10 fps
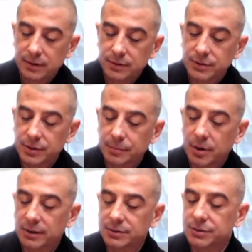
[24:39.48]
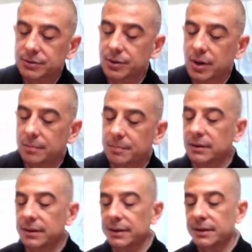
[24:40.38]
So your posture should not be
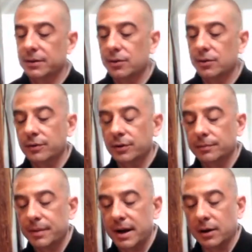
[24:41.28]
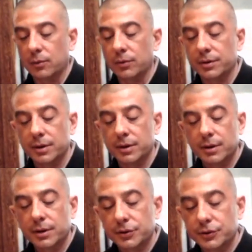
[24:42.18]
leaned over backward.
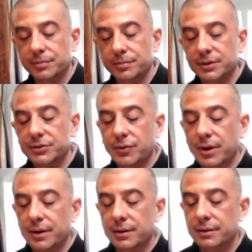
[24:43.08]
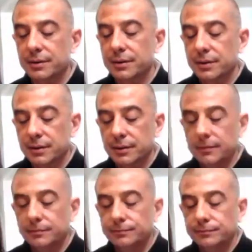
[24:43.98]
You should be straight.
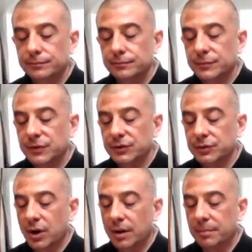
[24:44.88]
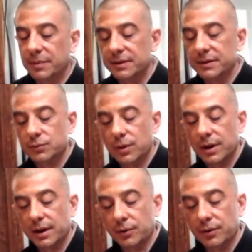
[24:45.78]
You should not be this
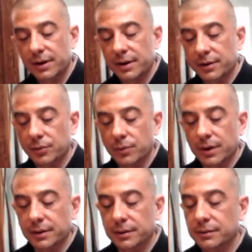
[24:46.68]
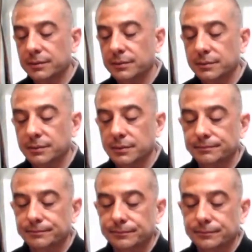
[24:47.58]
way or any other way.
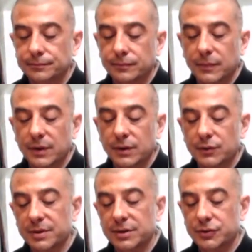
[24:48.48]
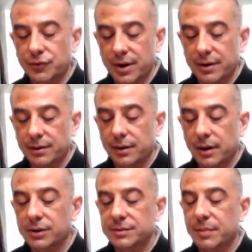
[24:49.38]
You should be straight.
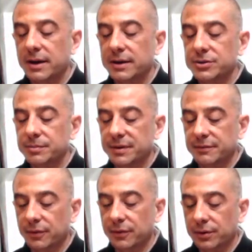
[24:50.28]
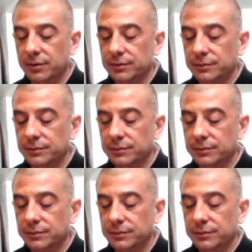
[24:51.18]
Our spine should be vertical.